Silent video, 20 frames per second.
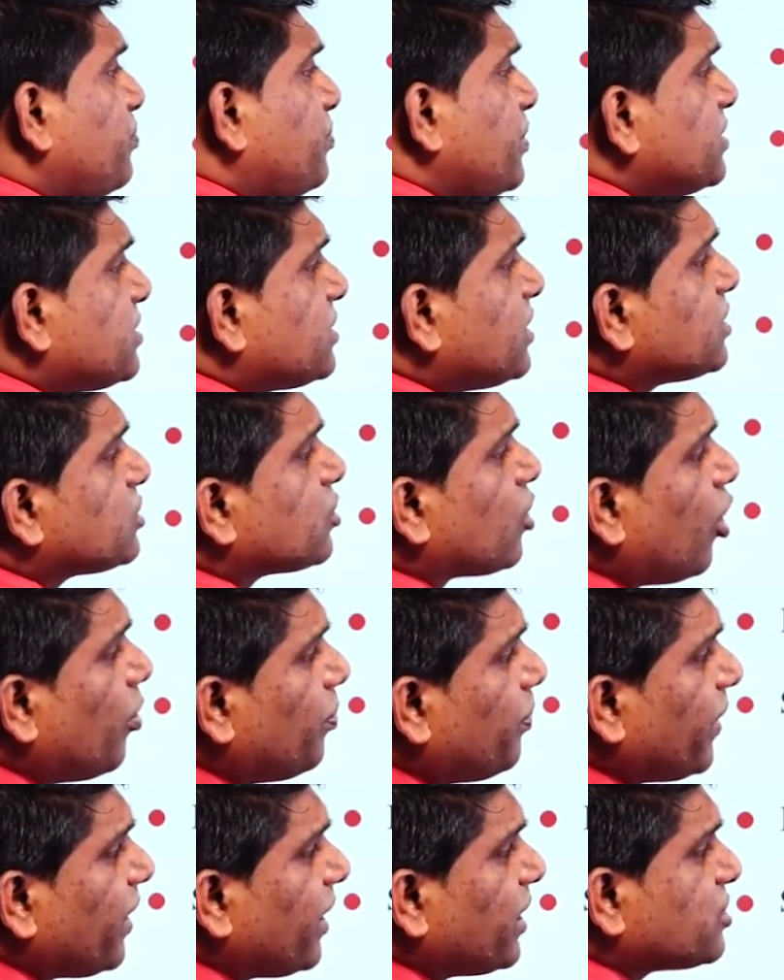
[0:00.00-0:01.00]
business
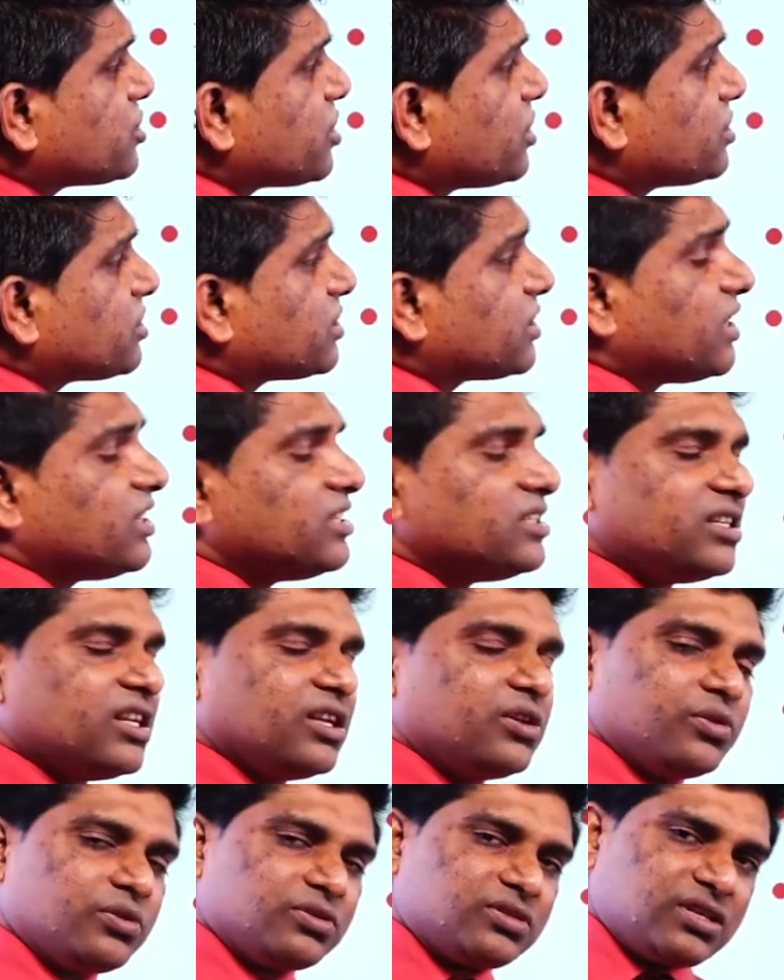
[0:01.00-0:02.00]
operations
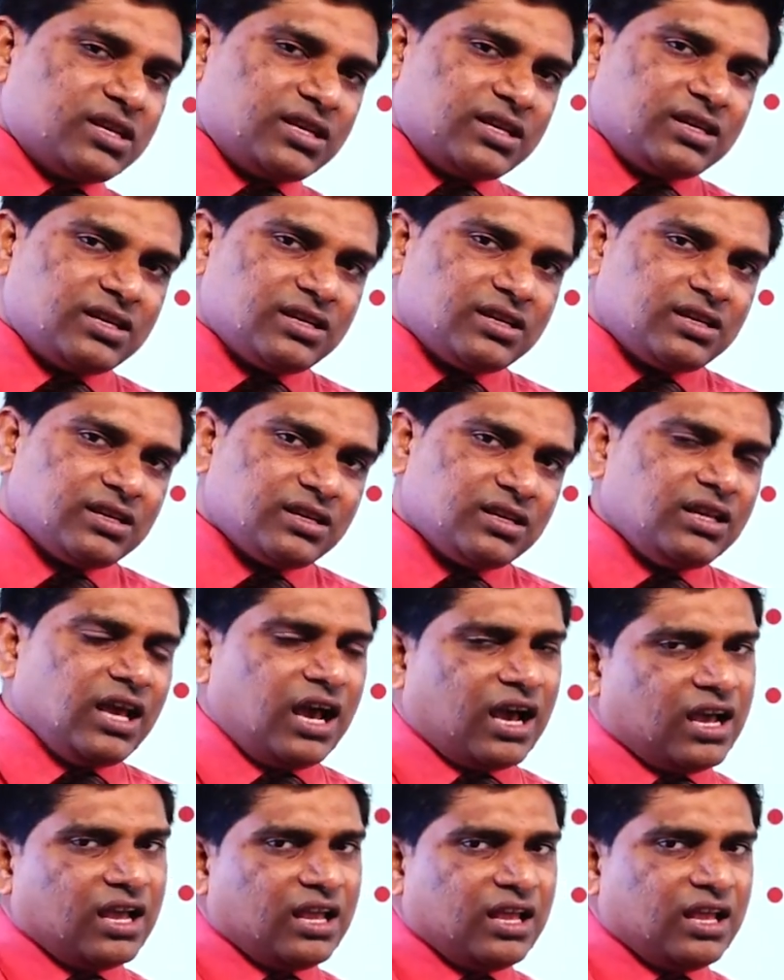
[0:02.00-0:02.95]
continuously. Yeah,